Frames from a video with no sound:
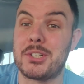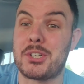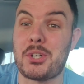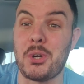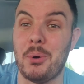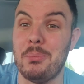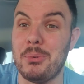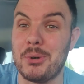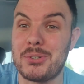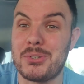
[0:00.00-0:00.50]

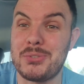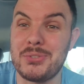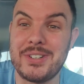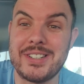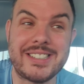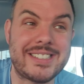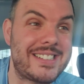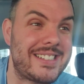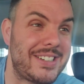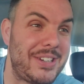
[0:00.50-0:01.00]
so much from
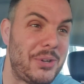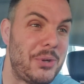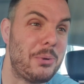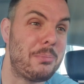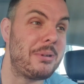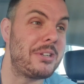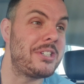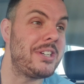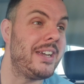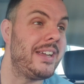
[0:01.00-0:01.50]
this
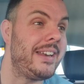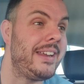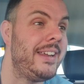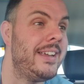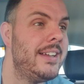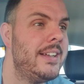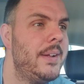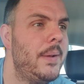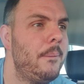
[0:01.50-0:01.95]
Uber journey.